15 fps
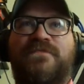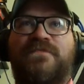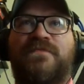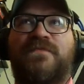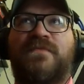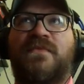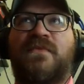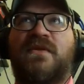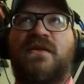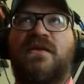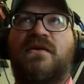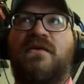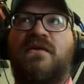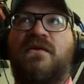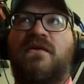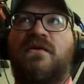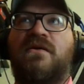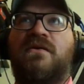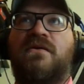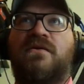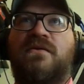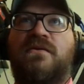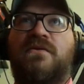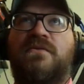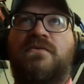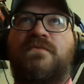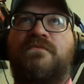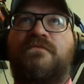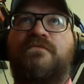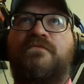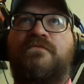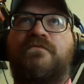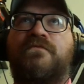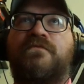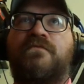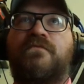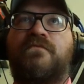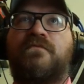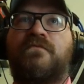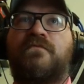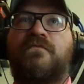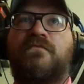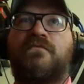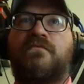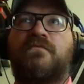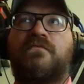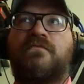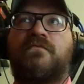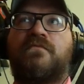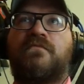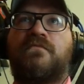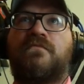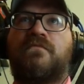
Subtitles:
Nobody speaks.